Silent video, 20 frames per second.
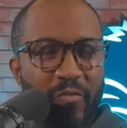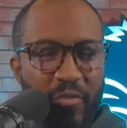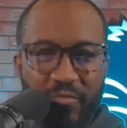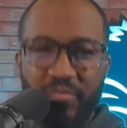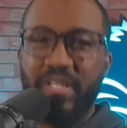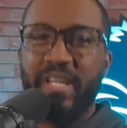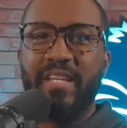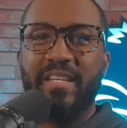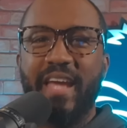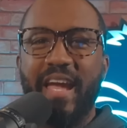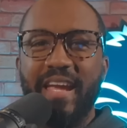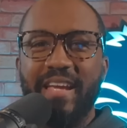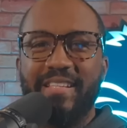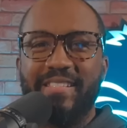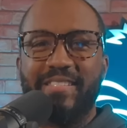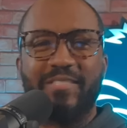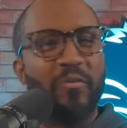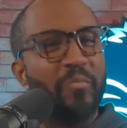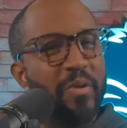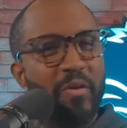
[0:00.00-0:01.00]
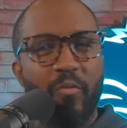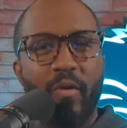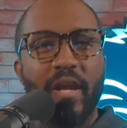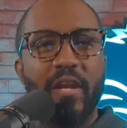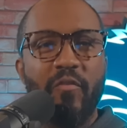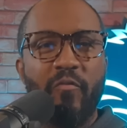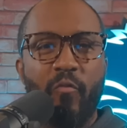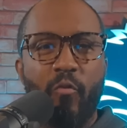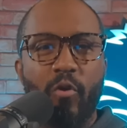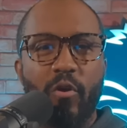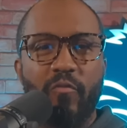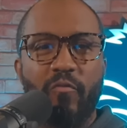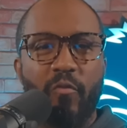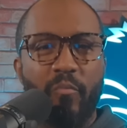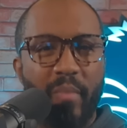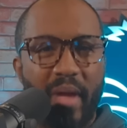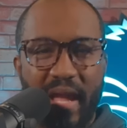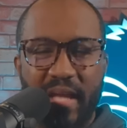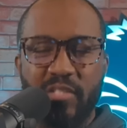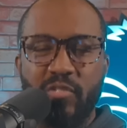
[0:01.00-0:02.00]
15 days. So be ready for it.
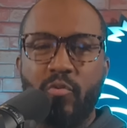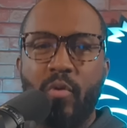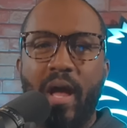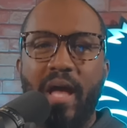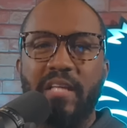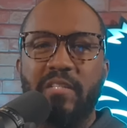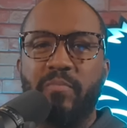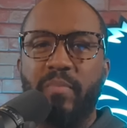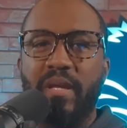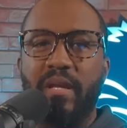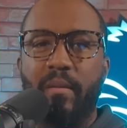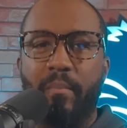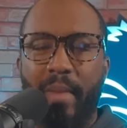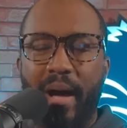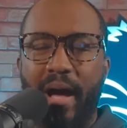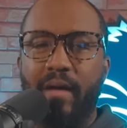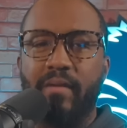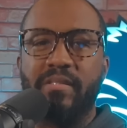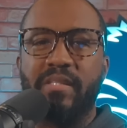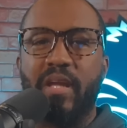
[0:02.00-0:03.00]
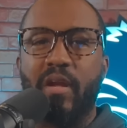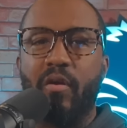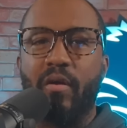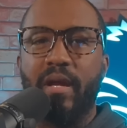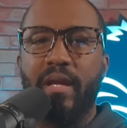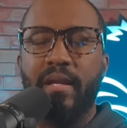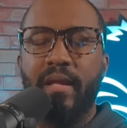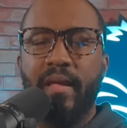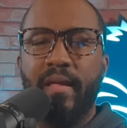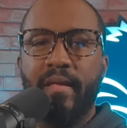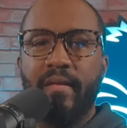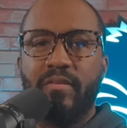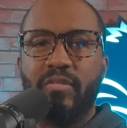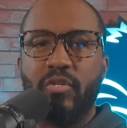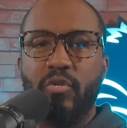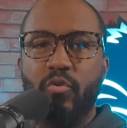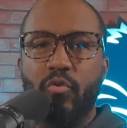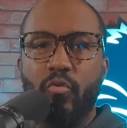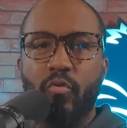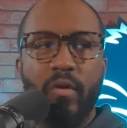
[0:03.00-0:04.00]
From Max Crosby to Myles Garrett
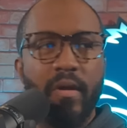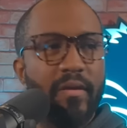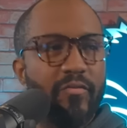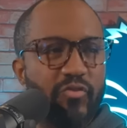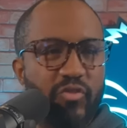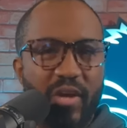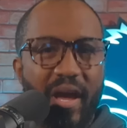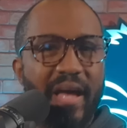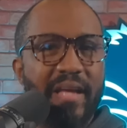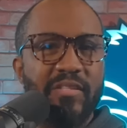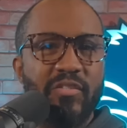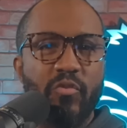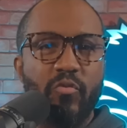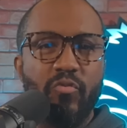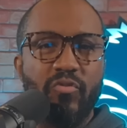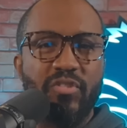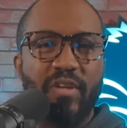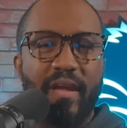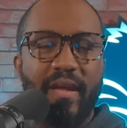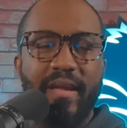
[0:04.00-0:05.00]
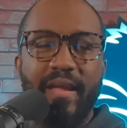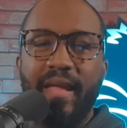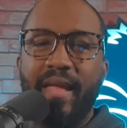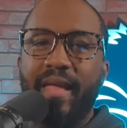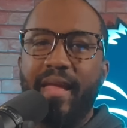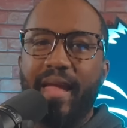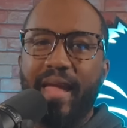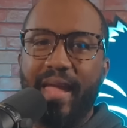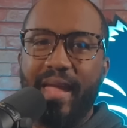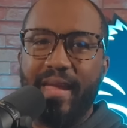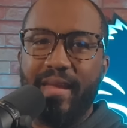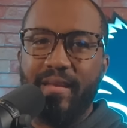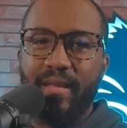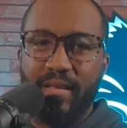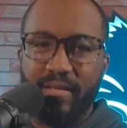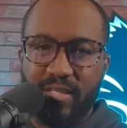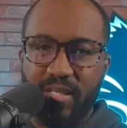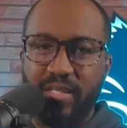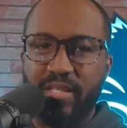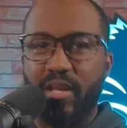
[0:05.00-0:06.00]
to Josh Uche
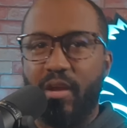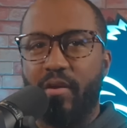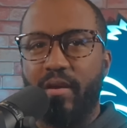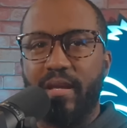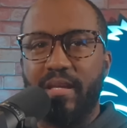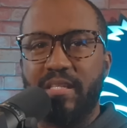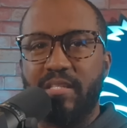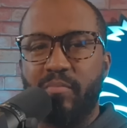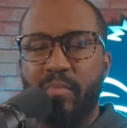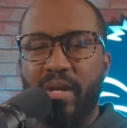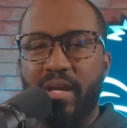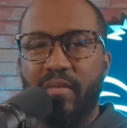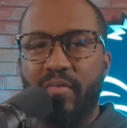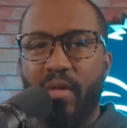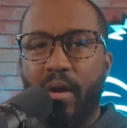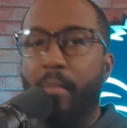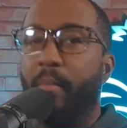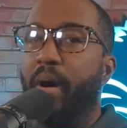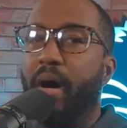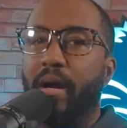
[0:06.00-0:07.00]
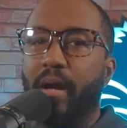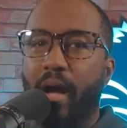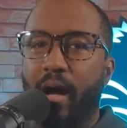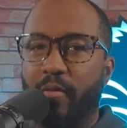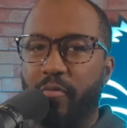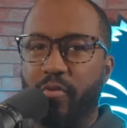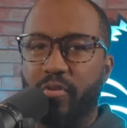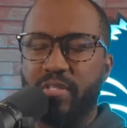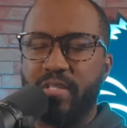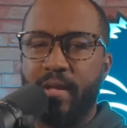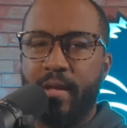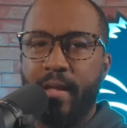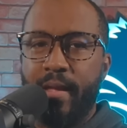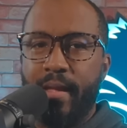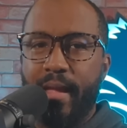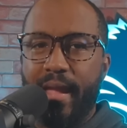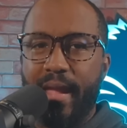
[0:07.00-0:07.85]
and Za'Darius Smith, among others.